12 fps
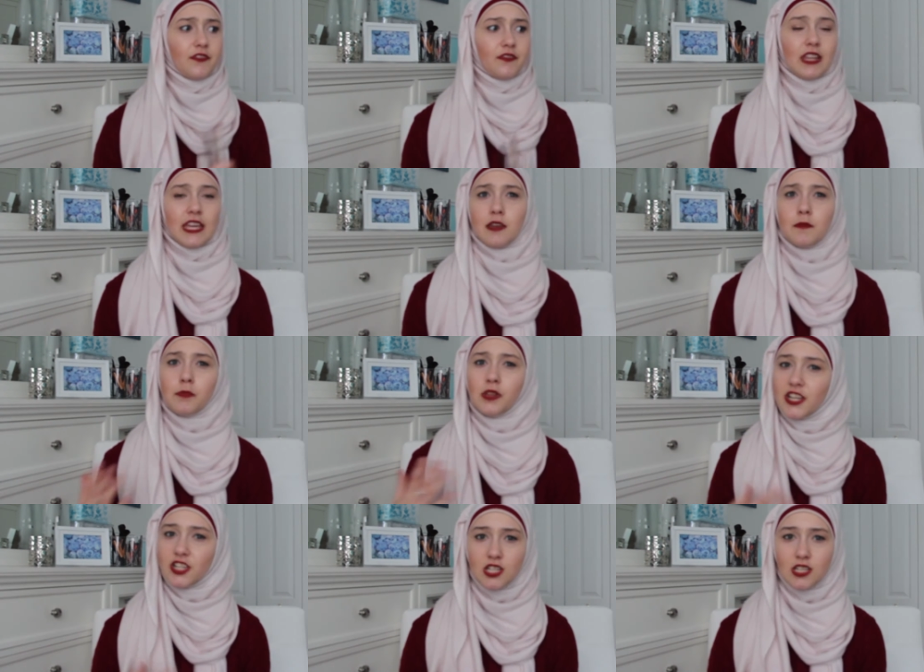like
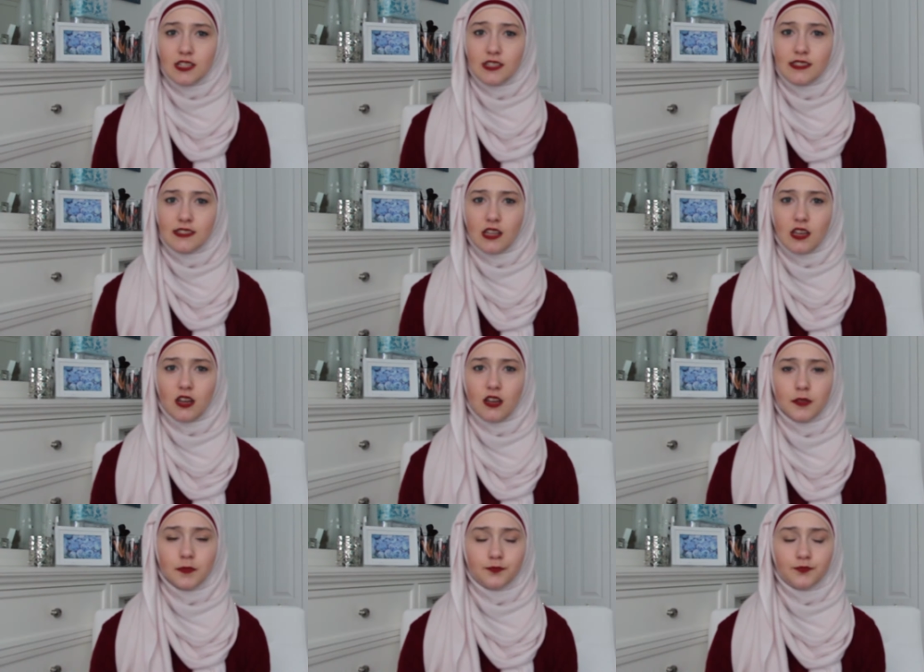blushes,
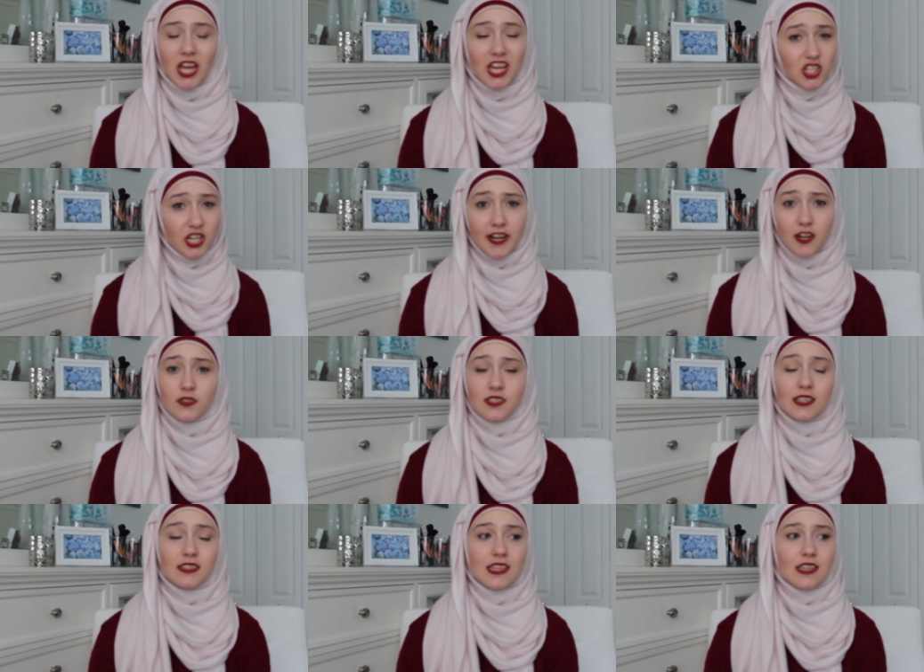eyeshadows,
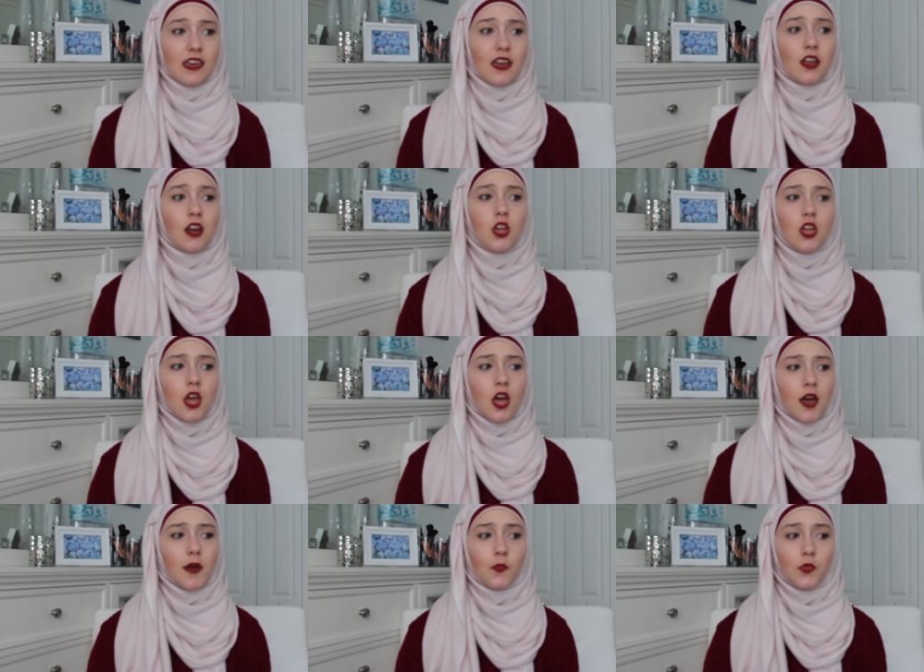things like that
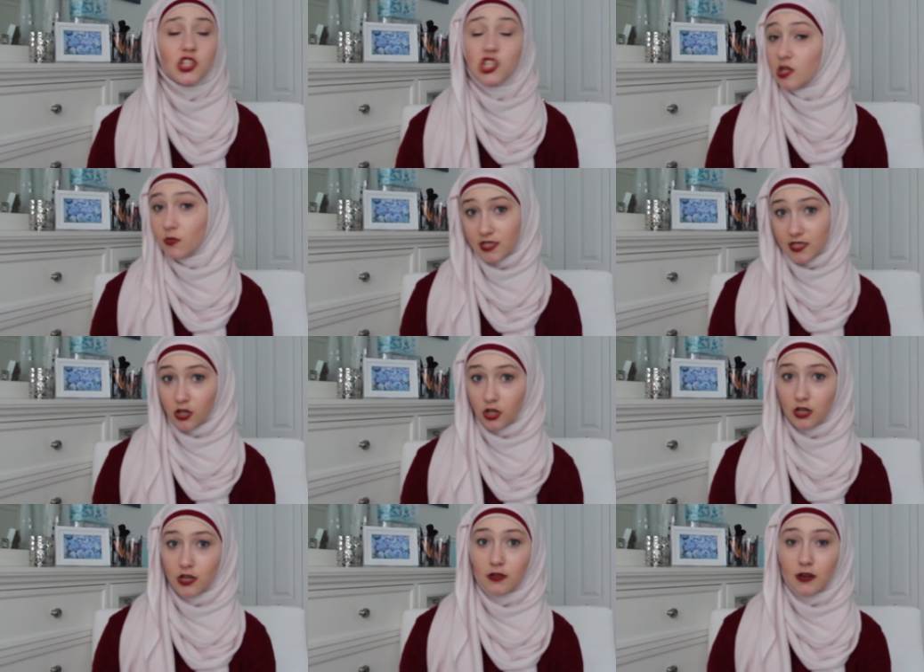when she was younger
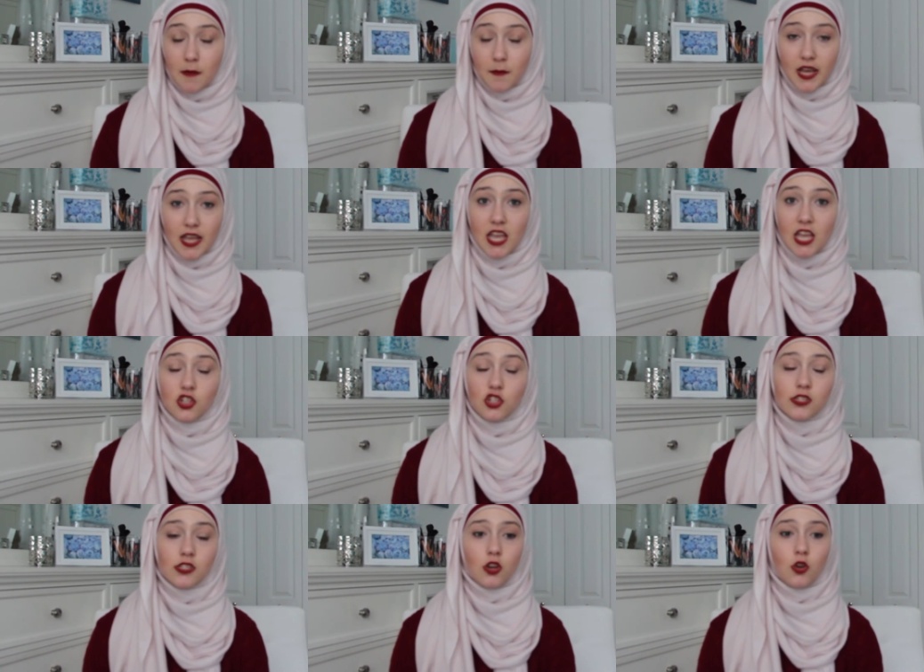and my age.
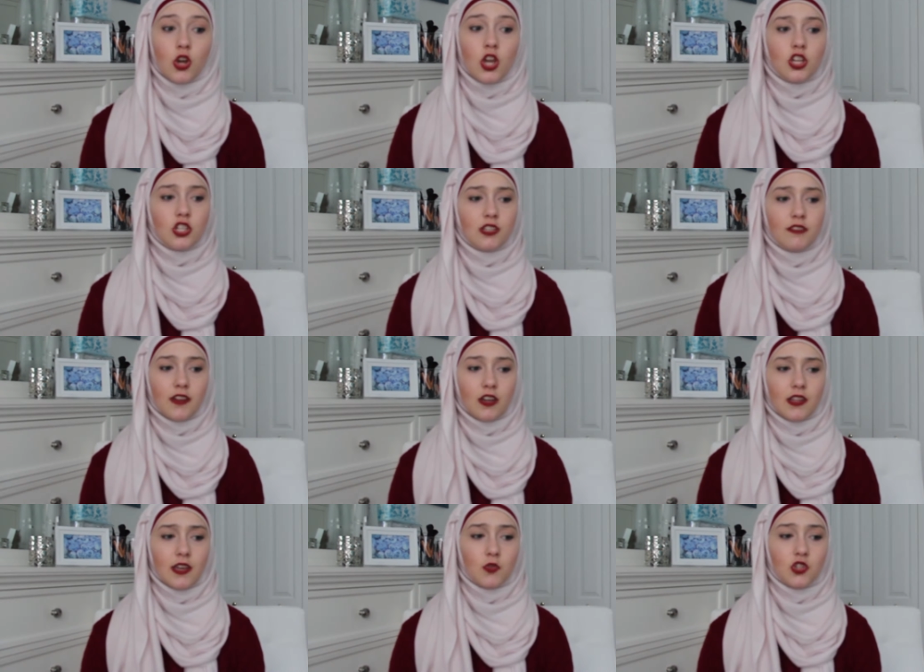So she found
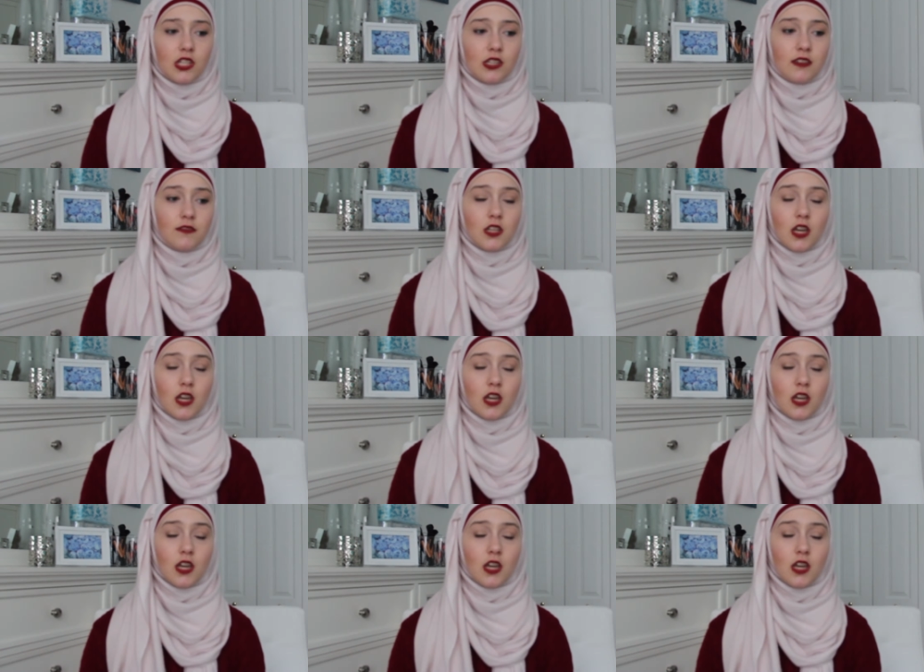them when she lived